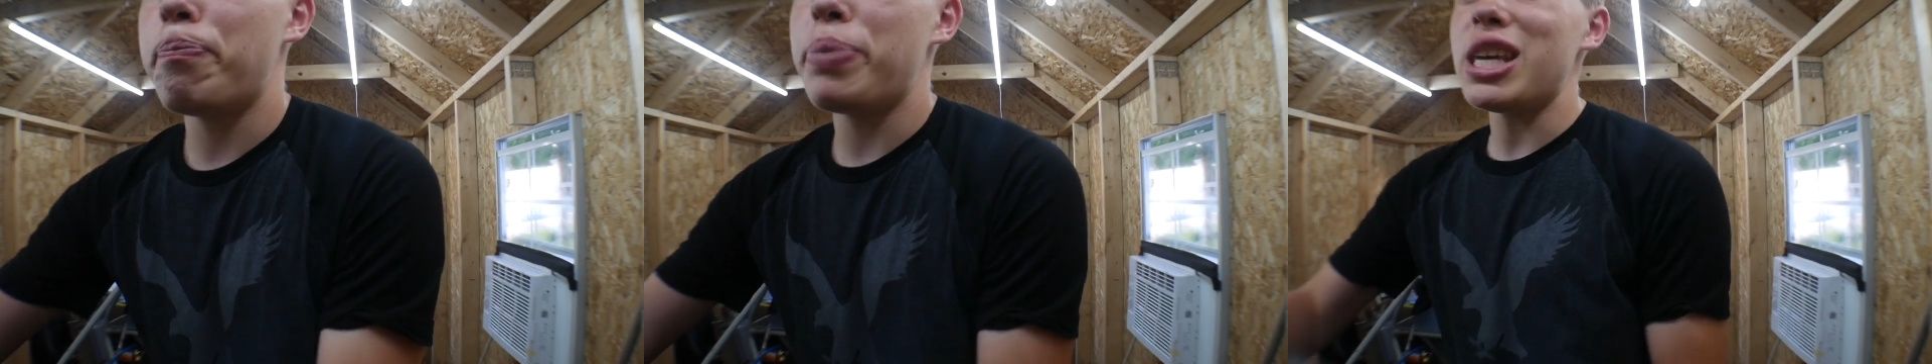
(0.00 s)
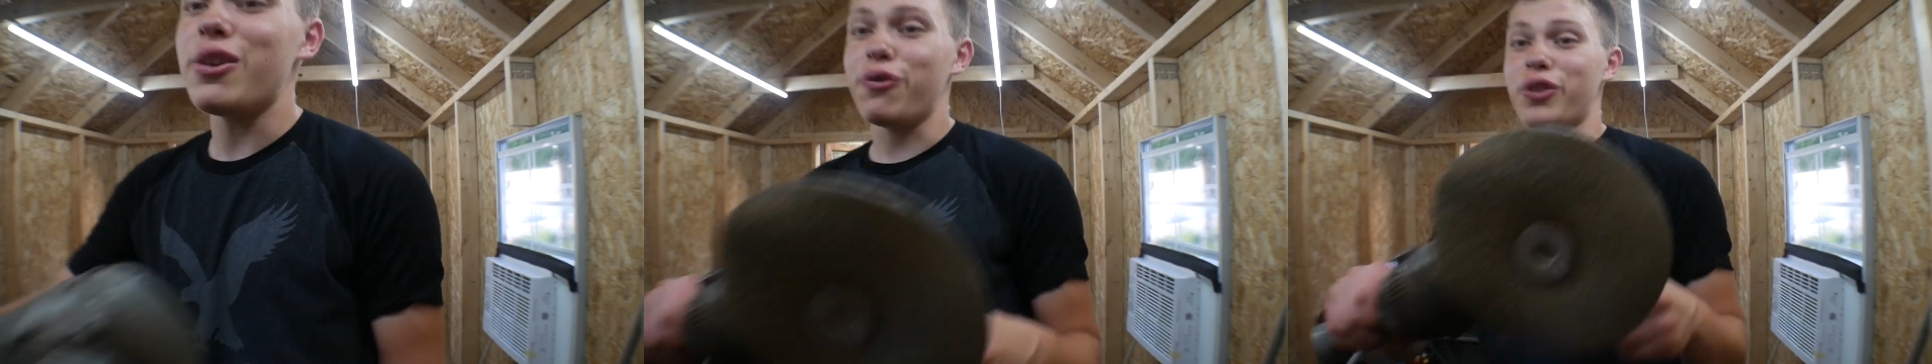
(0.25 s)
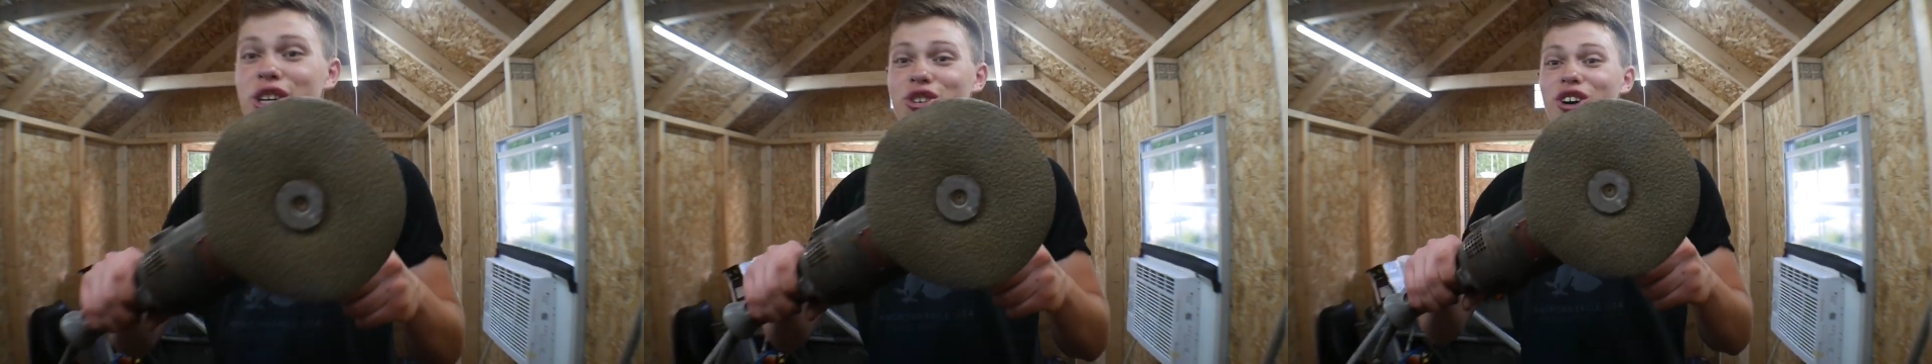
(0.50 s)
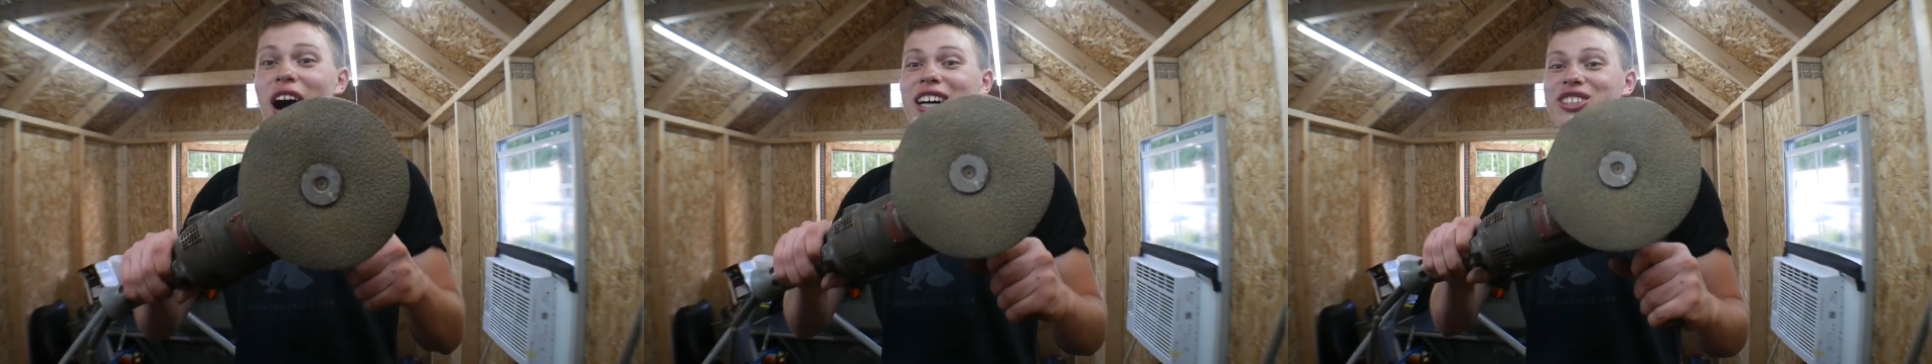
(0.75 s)
beefy
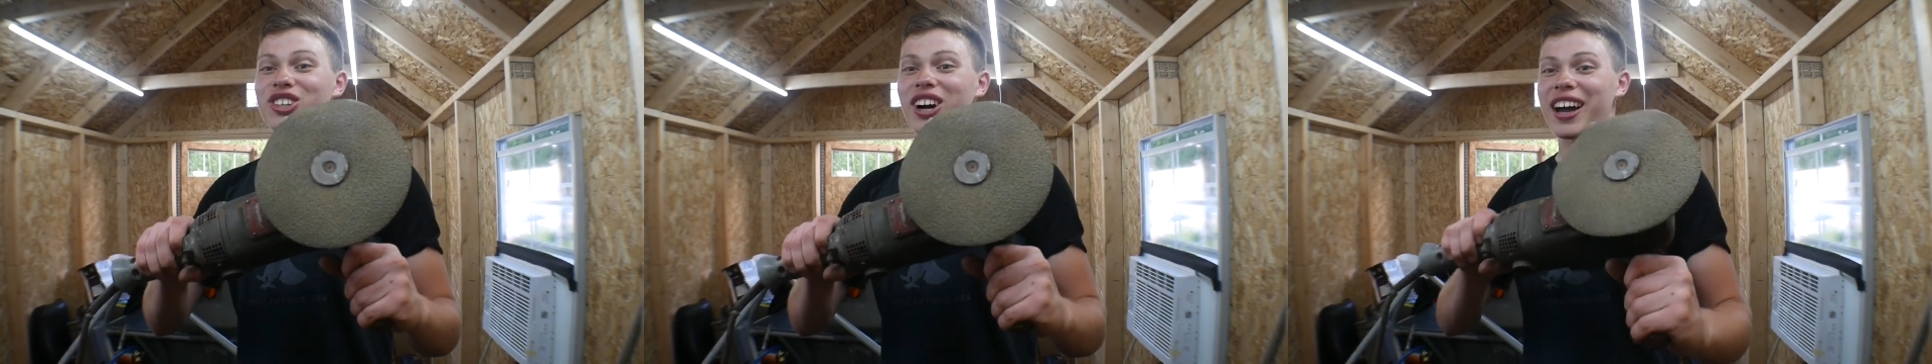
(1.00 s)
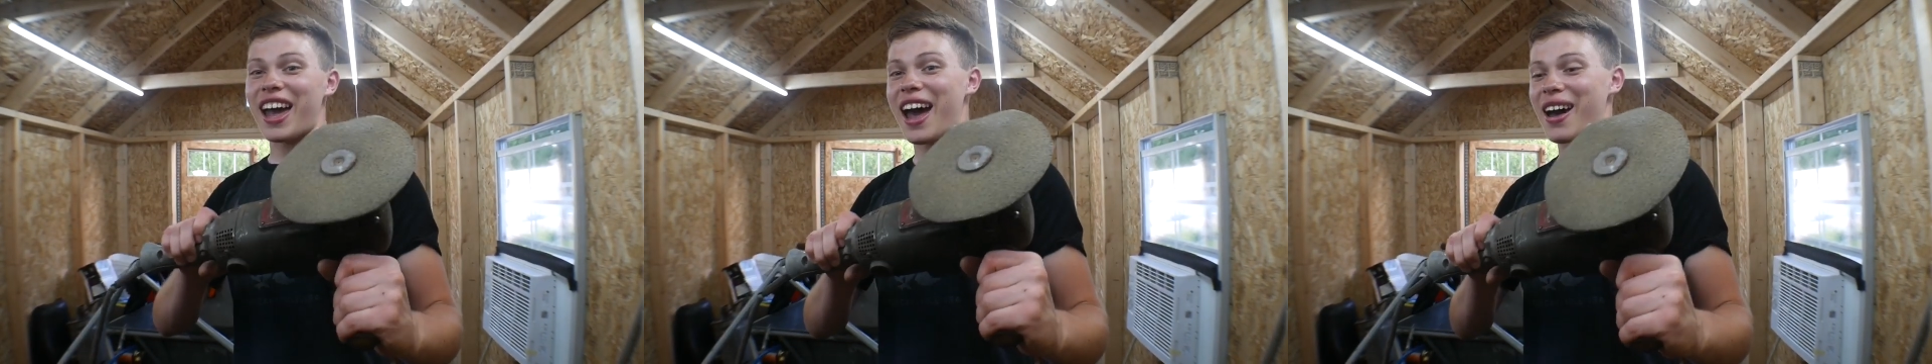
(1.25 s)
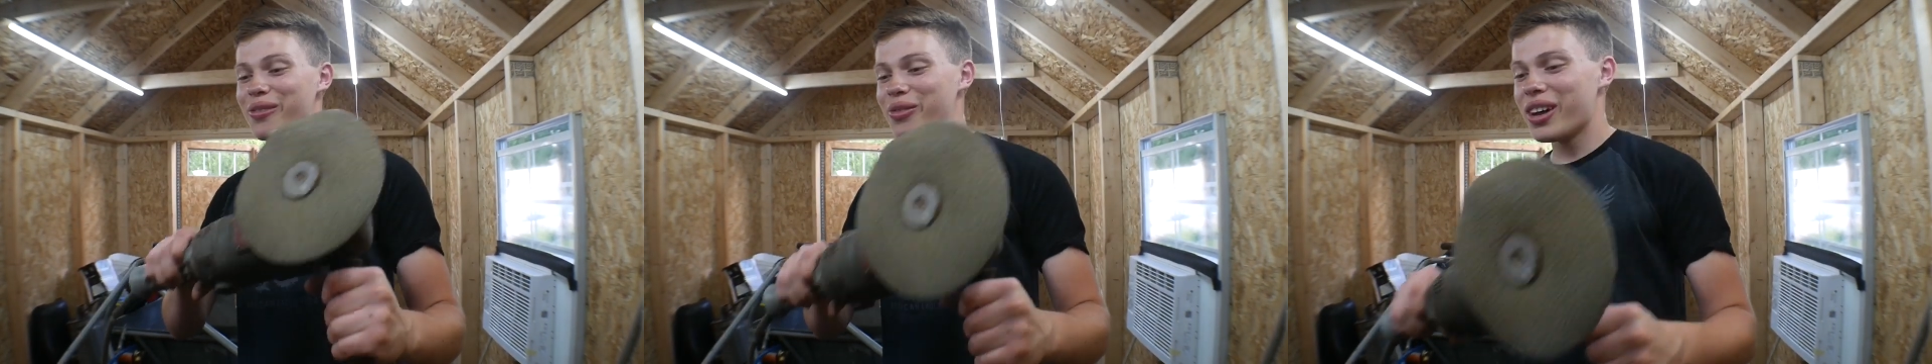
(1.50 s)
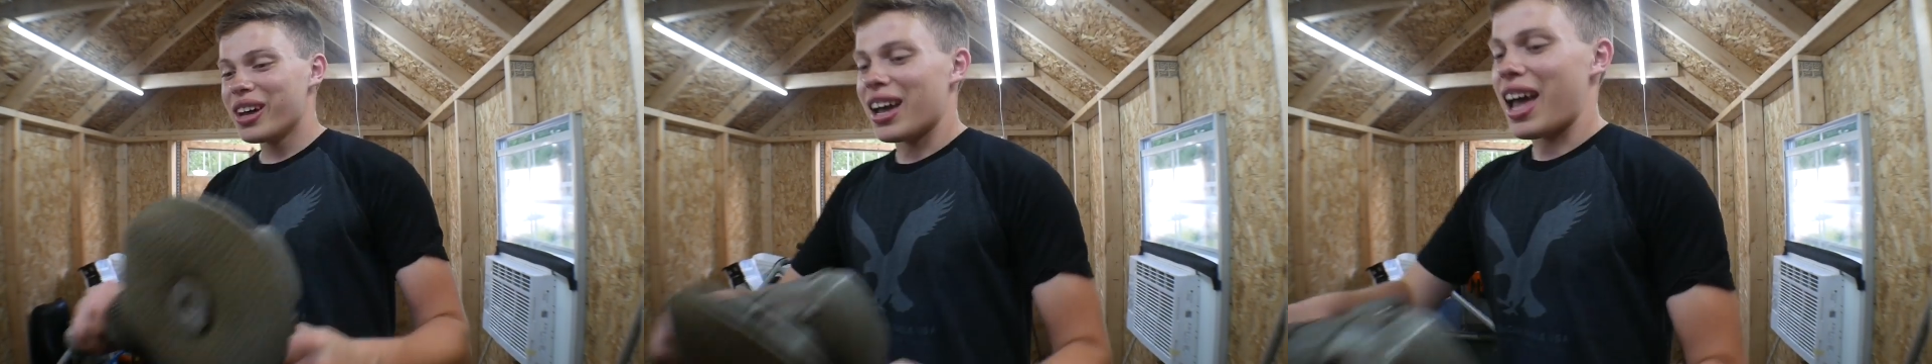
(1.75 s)
grinder I
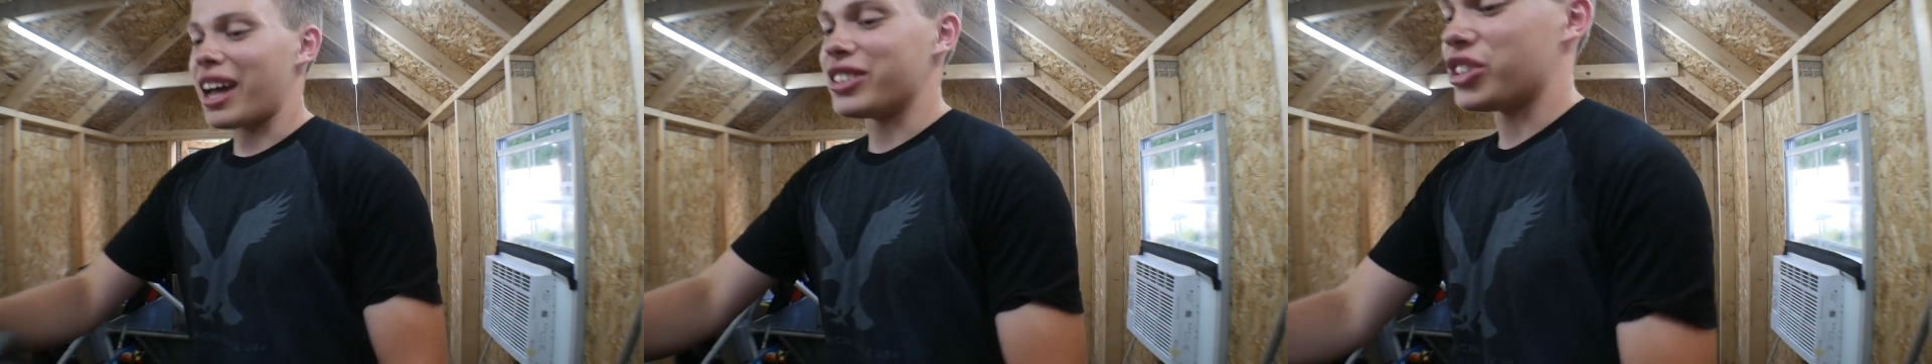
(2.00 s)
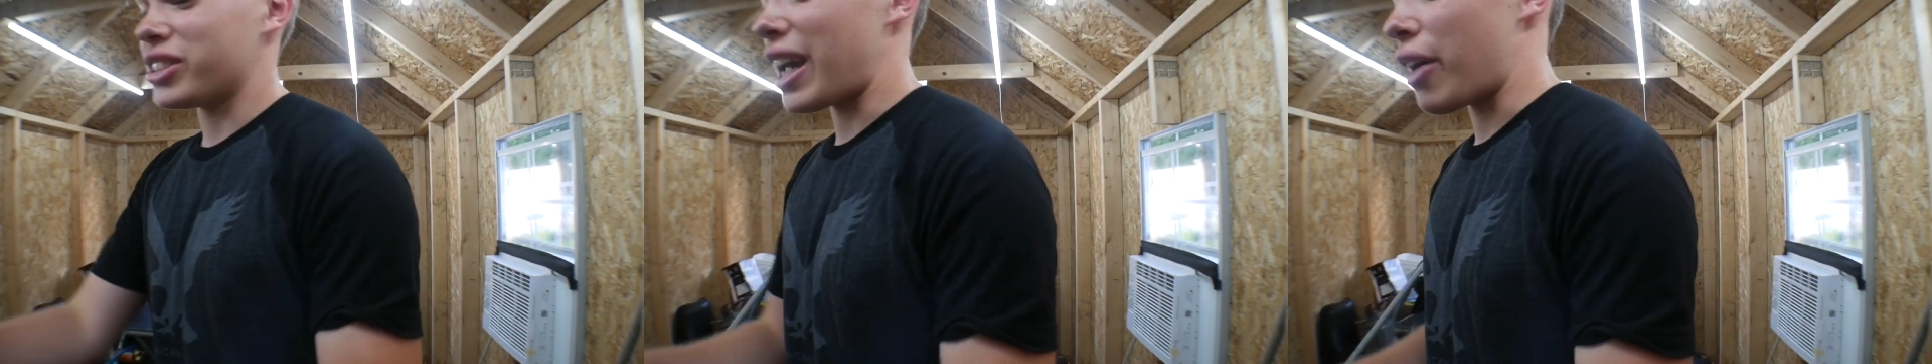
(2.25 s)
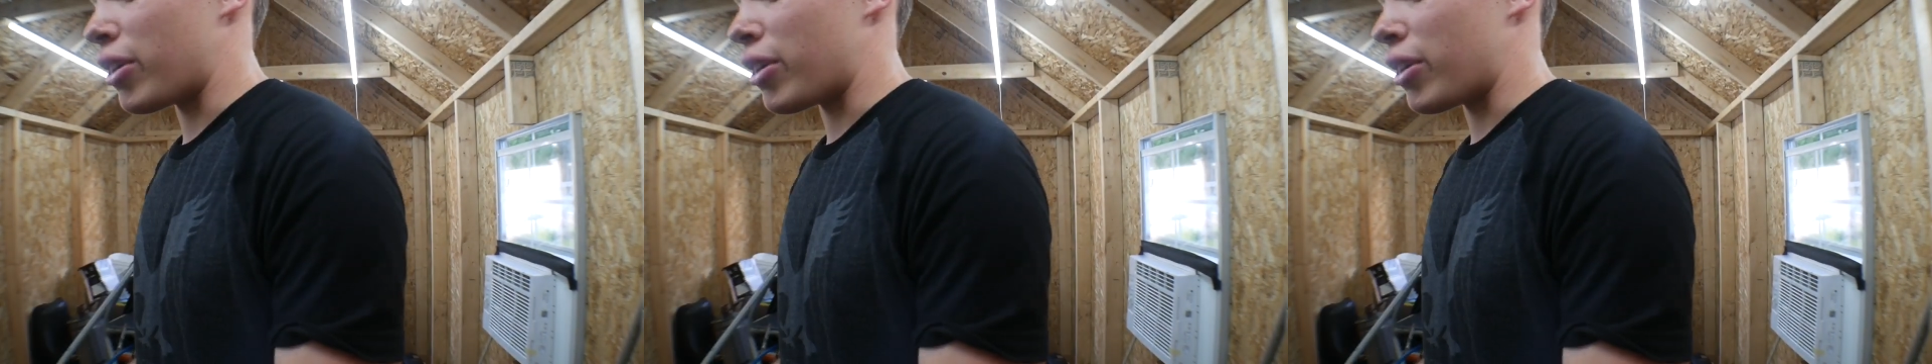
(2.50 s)
have and just get